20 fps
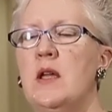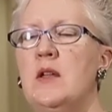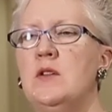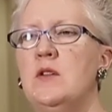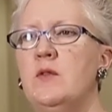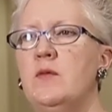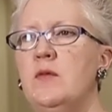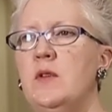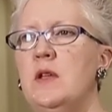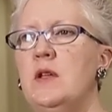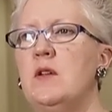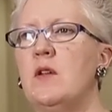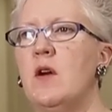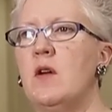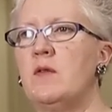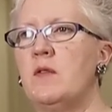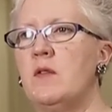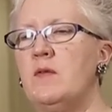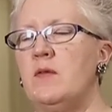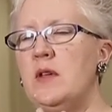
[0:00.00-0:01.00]
and you feed
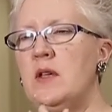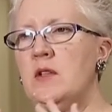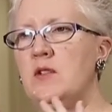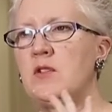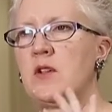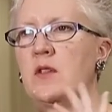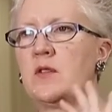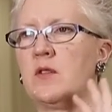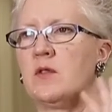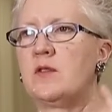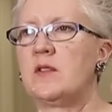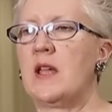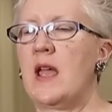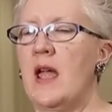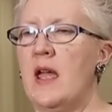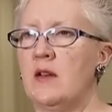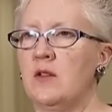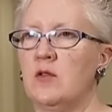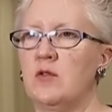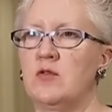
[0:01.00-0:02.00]
off of each other's
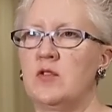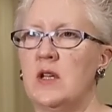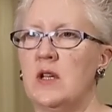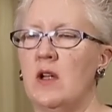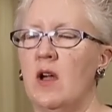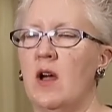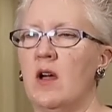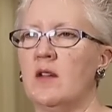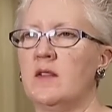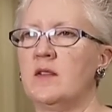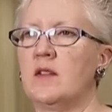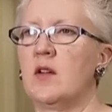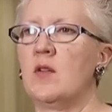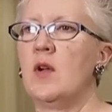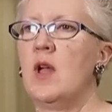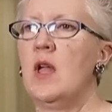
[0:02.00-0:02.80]
energy also,